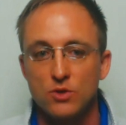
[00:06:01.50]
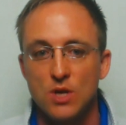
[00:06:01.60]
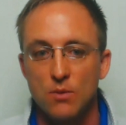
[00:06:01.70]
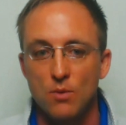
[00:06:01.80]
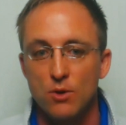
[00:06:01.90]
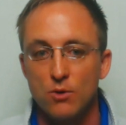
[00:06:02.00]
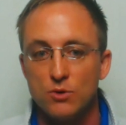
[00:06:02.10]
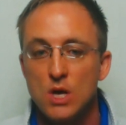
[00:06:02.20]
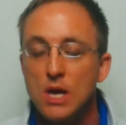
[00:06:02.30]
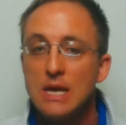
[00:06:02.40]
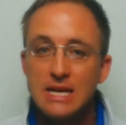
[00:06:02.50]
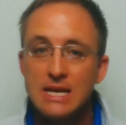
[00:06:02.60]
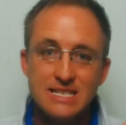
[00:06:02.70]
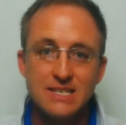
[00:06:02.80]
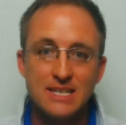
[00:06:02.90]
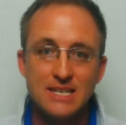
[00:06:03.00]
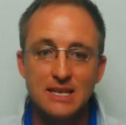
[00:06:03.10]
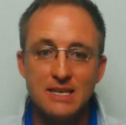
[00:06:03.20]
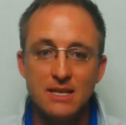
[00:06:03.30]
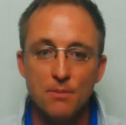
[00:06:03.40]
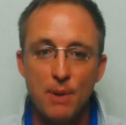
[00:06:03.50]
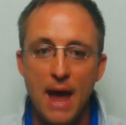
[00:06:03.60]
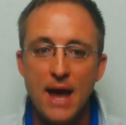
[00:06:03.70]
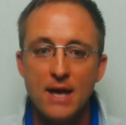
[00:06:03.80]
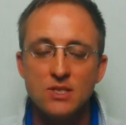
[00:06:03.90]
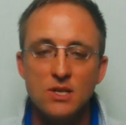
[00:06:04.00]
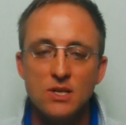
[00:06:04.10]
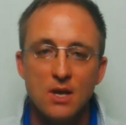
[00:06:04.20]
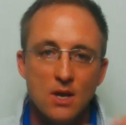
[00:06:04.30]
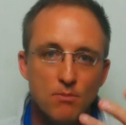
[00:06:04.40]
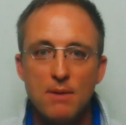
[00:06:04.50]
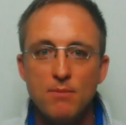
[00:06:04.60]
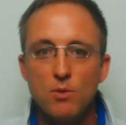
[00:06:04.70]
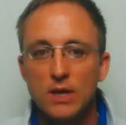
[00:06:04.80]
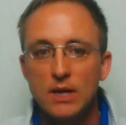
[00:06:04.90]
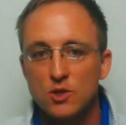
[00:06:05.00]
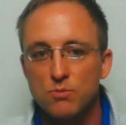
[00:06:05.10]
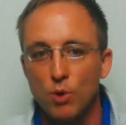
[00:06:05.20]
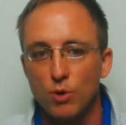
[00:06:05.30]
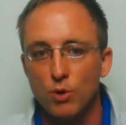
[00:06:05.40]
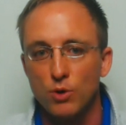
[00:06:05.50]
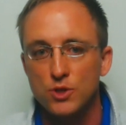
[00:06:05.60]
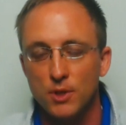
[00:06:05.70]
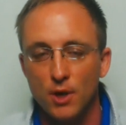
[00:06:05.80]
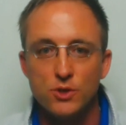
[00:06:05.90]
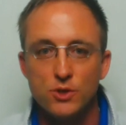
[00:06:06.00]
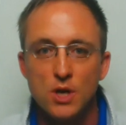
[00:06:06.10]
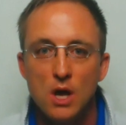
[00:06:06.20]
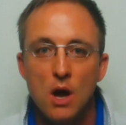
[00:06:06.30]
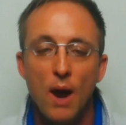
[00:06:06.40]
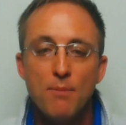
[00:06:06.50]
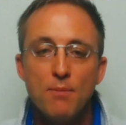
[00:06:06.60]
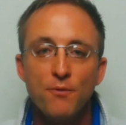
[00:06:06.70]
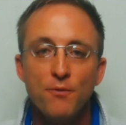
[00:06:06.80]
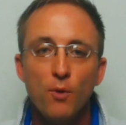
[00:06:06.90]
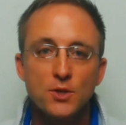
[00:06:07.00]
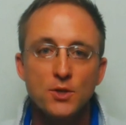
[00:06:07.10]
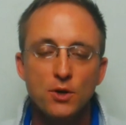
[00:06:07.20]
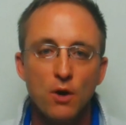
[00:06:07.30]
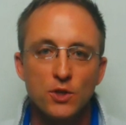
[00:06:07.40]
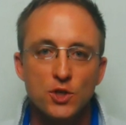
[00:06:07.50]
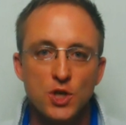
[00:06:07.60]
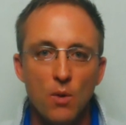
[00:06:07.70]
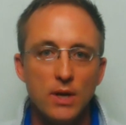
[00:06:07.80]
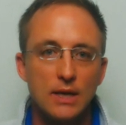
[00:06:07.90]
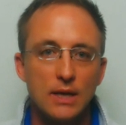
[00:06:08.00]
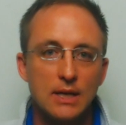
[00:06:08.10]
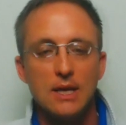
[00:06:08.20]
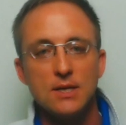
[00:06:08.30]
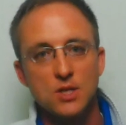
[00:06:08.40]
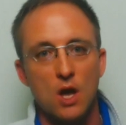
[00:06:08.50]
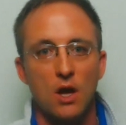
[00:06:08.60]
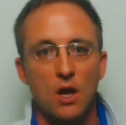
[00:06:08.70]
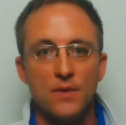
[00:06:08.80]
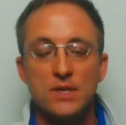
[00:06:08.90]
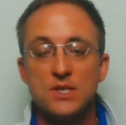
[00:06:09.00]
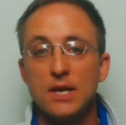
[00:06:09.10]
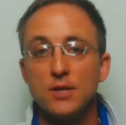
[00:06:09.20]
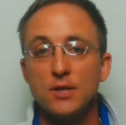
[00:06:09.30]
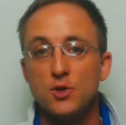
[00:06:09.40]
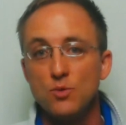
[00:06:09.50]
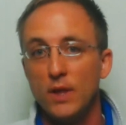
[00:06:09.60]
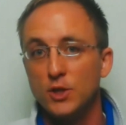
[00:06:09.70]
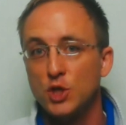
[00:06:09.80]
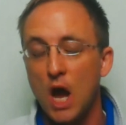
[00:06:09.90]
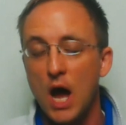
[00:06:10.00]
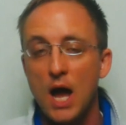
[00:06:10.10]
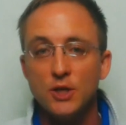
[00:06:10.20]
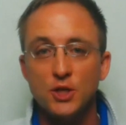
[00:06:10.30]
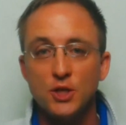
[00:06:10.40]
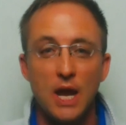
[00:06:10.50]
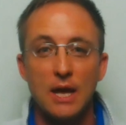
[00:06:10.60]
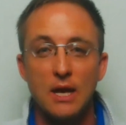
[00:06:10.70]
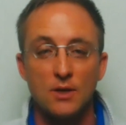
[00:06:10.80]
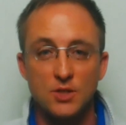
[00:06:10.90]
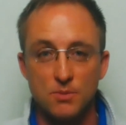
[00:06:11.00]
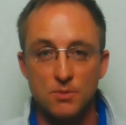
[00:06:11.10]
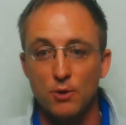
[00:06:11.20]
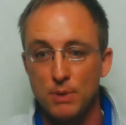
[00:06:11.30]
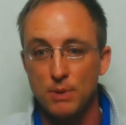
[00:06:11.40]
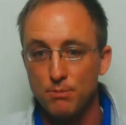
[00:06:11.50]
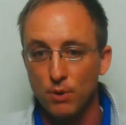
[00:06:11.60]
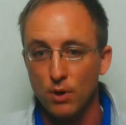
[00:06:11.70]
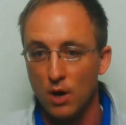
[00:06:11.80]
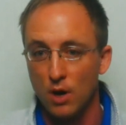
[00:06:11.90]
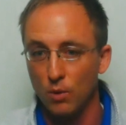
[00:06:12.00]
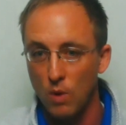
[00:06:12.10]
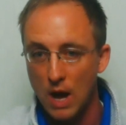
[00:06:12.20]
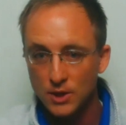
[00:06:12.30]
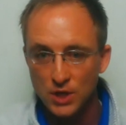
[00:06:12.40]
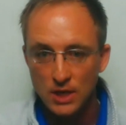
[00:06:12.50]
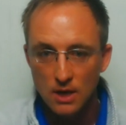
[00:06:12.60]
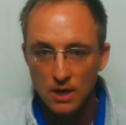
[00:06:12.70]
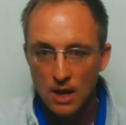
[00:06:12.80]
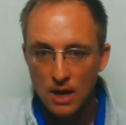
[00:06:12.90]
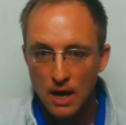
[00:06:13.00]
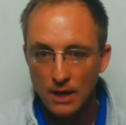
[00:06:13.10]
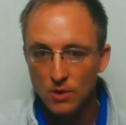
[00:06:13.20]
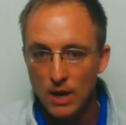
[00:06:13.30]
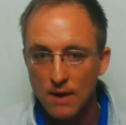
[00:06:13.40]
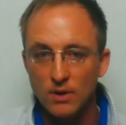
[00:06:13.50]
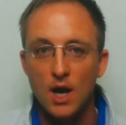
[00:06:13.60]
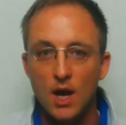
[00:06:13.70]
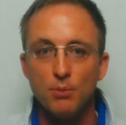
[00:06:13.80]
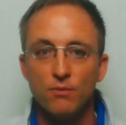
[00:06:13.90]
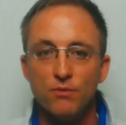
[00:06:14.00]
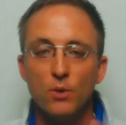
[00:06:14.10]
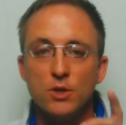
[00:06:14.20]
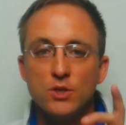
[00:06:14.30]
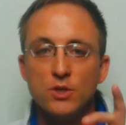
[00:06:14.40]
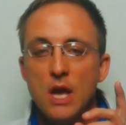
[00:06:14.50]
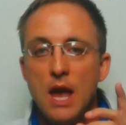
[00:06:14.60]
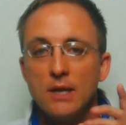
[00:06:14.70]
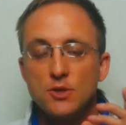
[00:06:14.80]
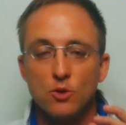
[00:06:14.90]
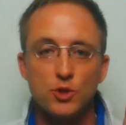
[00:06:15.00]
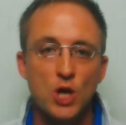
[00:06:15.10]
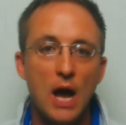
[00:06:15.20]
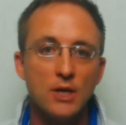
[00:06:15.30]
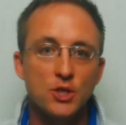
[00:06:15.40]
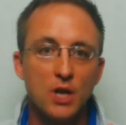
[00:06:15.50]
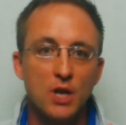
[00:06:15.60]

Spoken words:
and reviews. He says he didn't in the past, but maybe we can explore some of those. Right before I turn it over to Joey to get his thought on this, I do know that Josh and some other people are watching. Actually, we have a couple viewers. And so, Josh,